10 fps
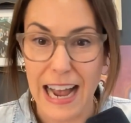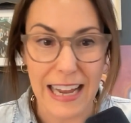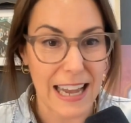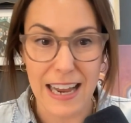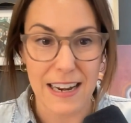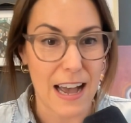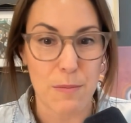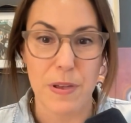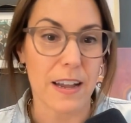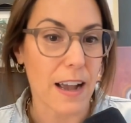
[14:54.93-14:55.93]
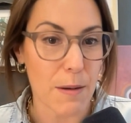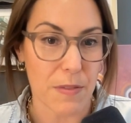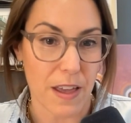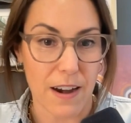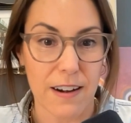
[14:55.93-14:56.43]
I cannot pick up
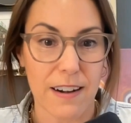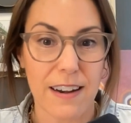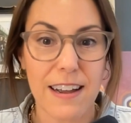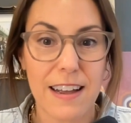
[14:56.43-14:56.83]
their